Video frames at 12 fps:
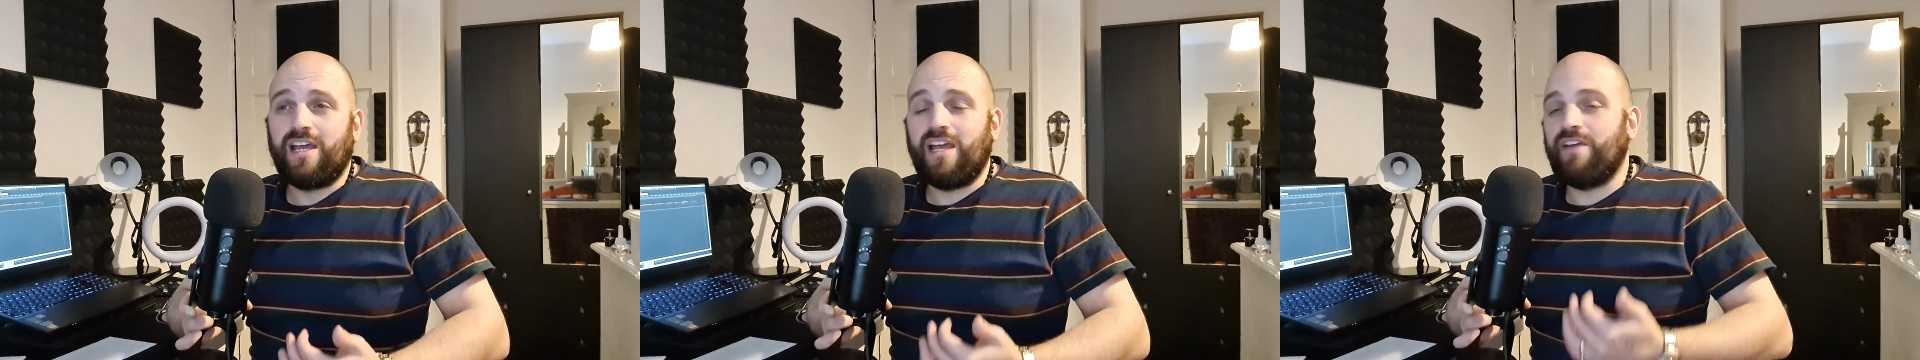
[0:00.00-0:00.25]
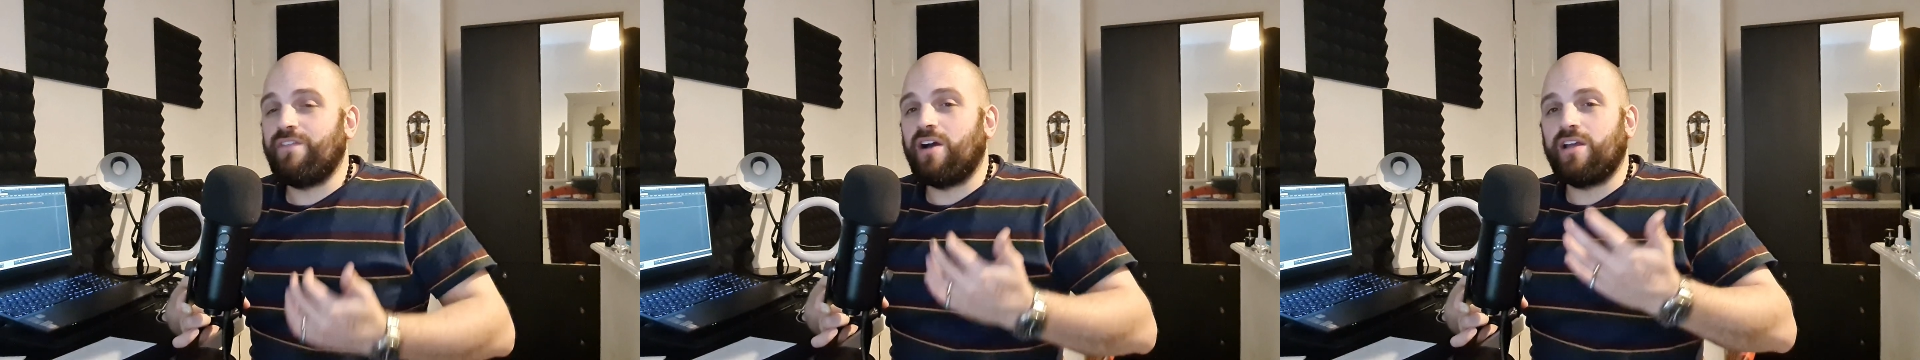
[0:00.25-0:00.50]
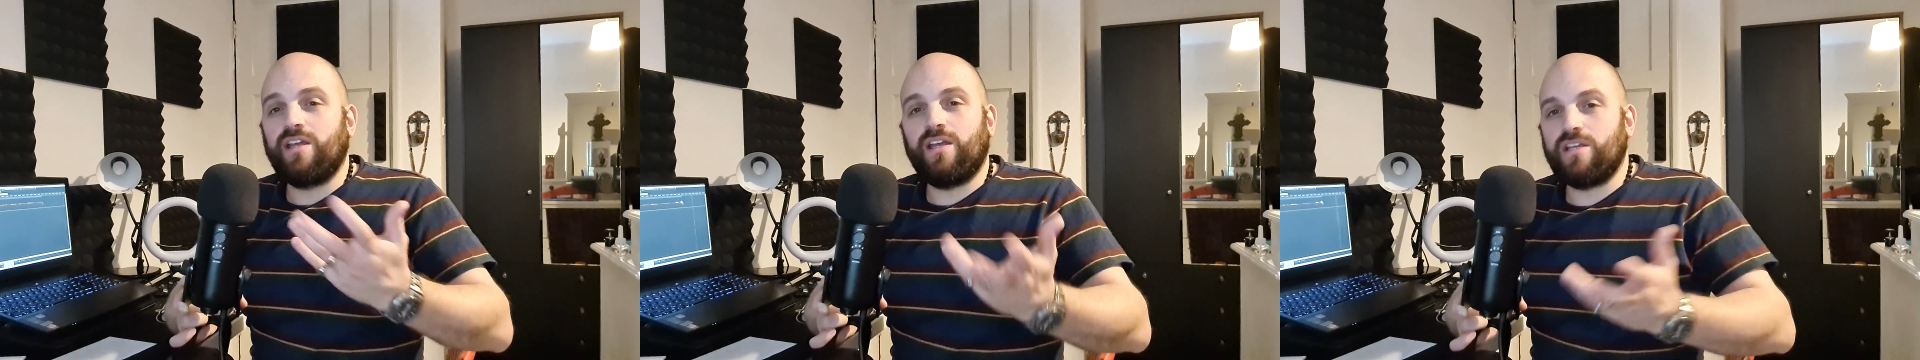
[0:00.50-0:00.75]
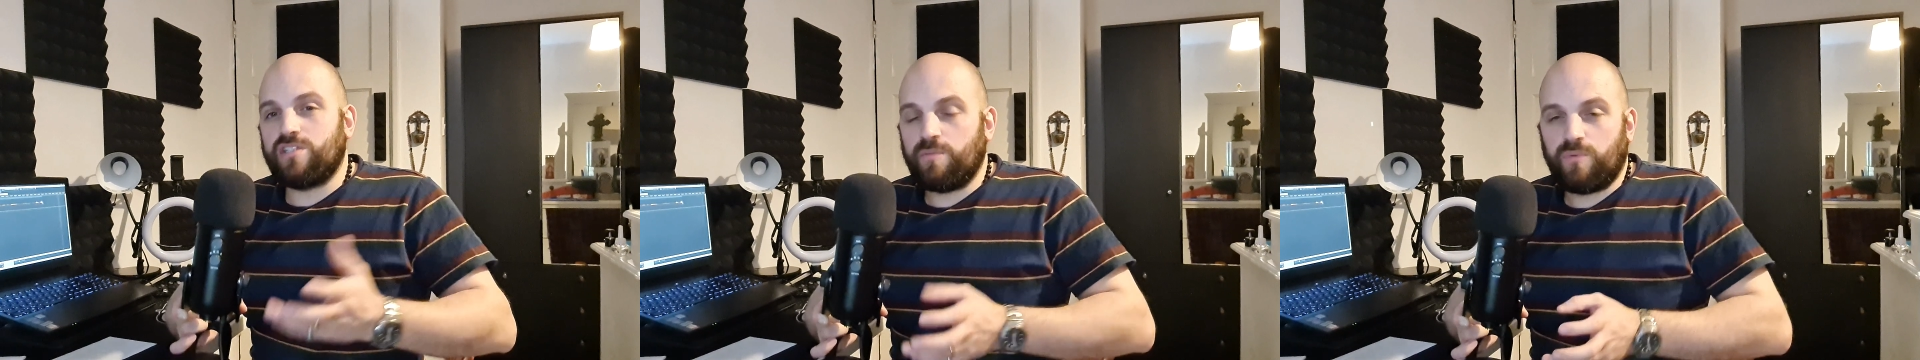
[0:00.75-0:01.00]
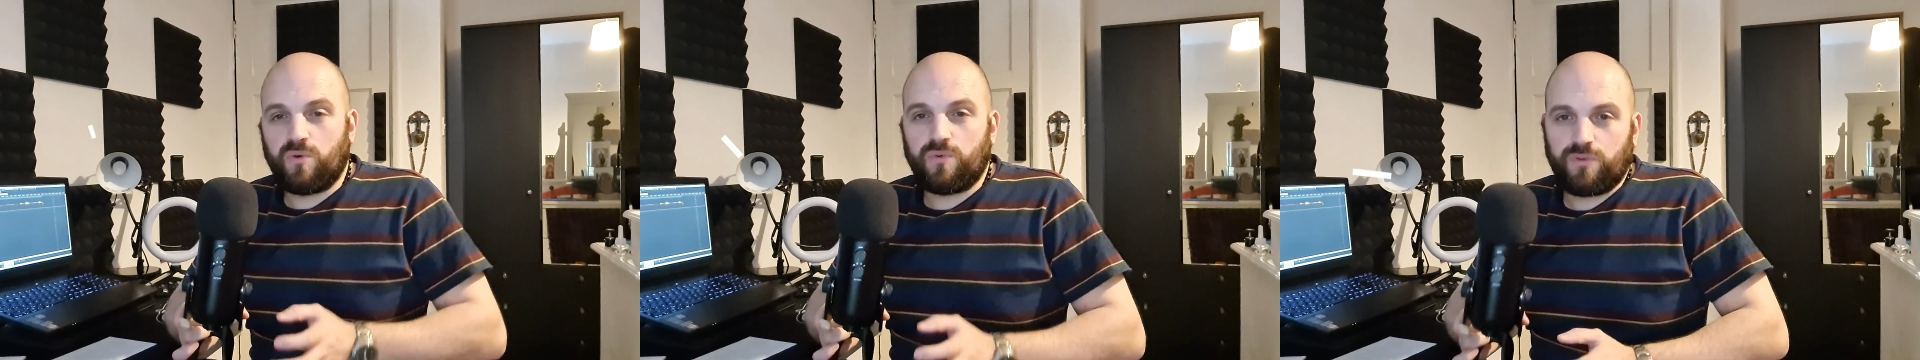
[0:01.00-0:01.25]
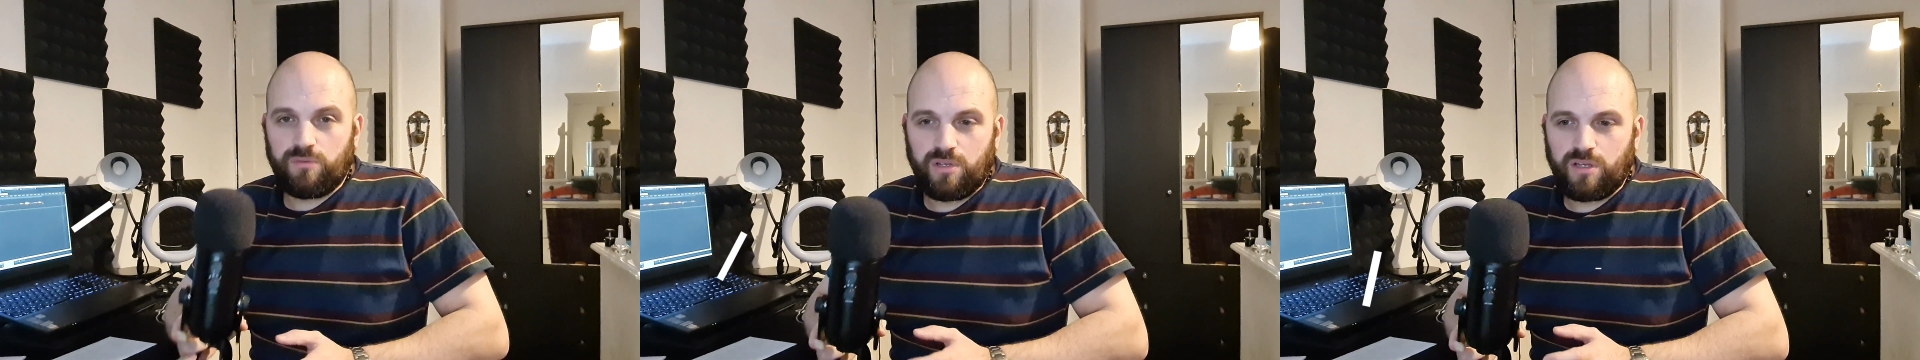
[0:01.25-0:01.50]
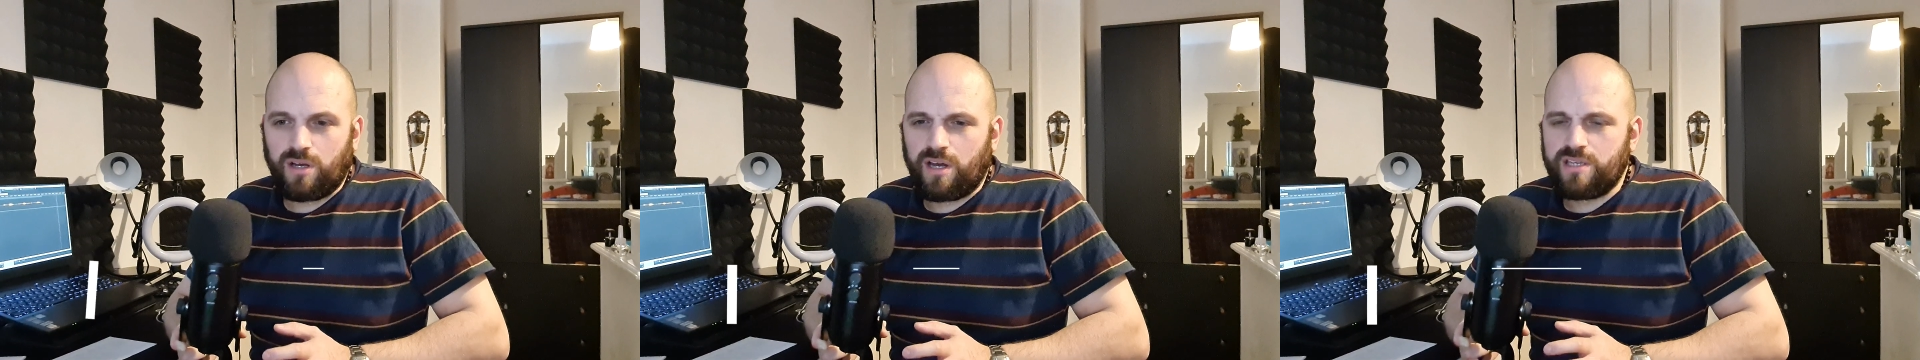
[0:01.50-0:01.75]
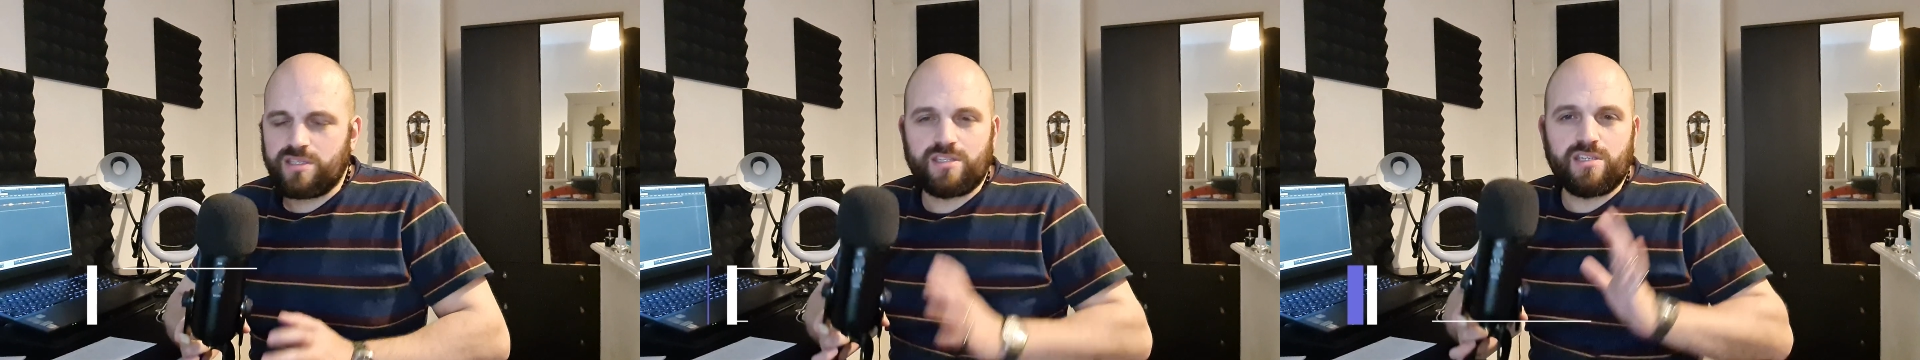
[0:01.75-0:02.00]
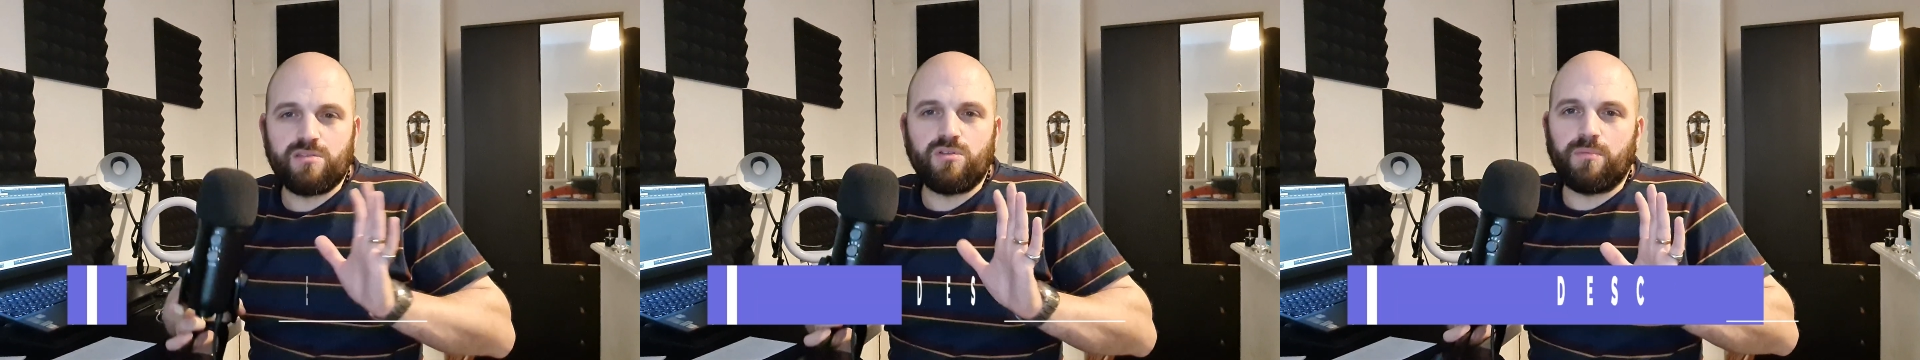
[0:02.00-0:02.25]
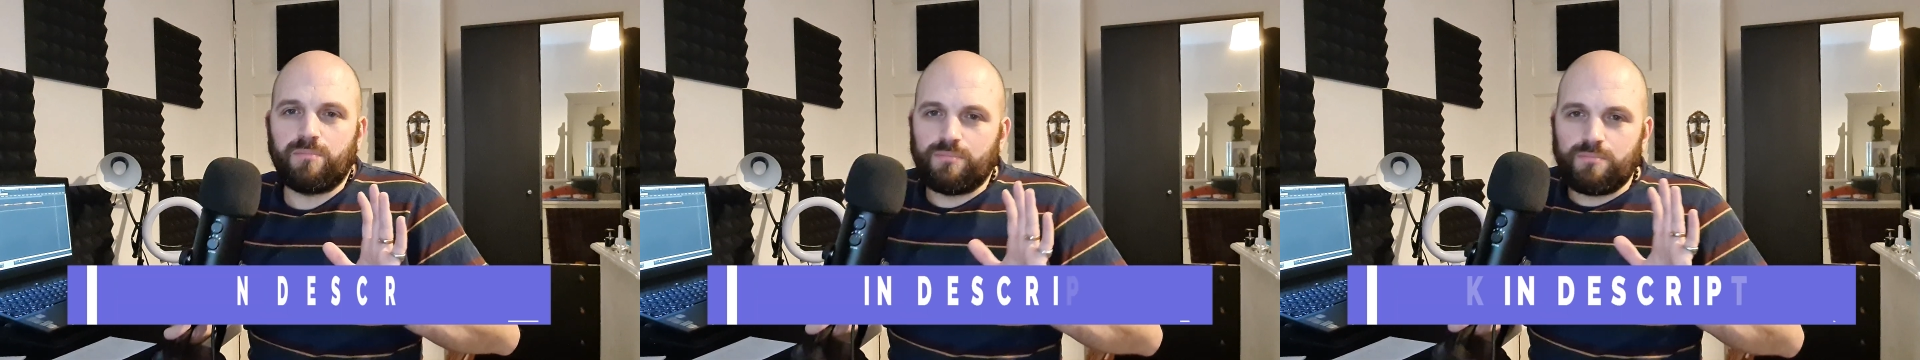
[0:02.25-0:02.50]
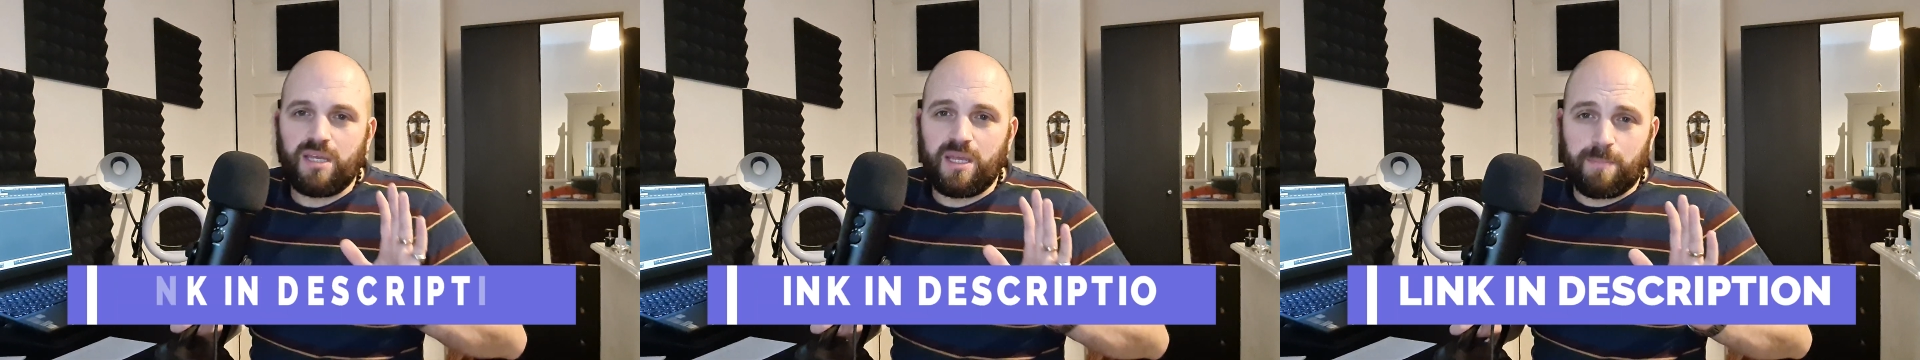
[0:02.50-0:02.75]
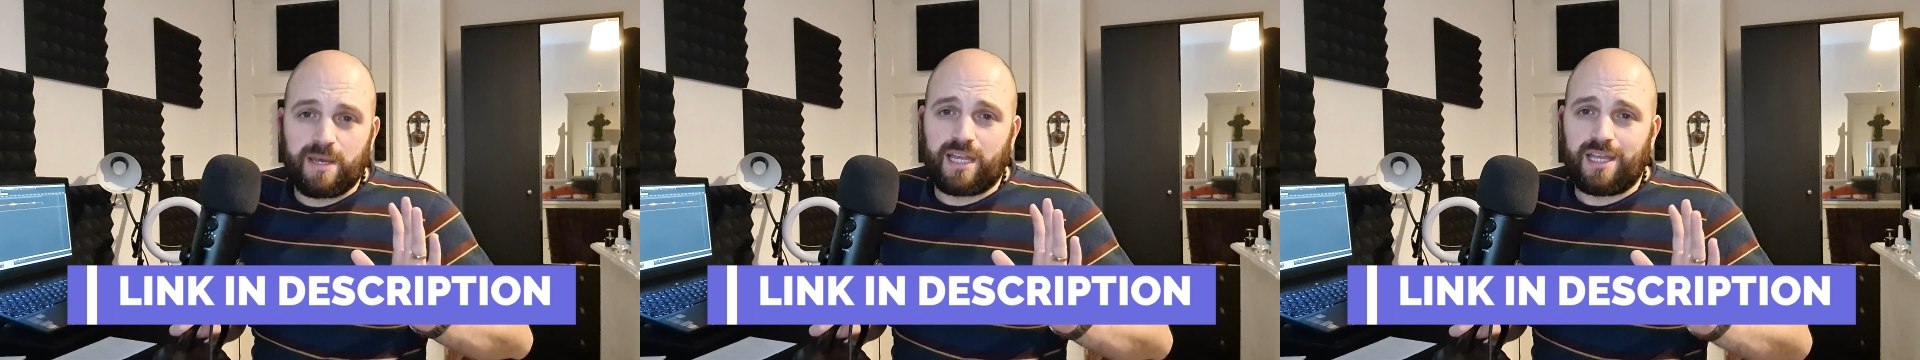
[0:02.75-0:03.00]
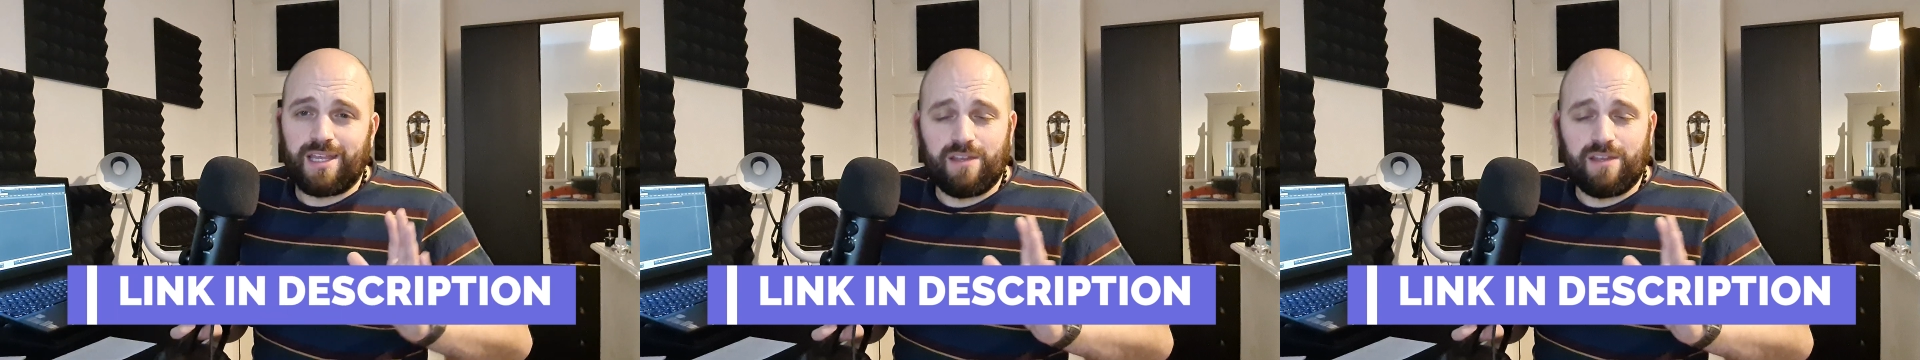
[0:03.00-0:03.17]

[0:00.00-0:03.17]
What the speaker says: If I can get support from you guys, this is not me begging.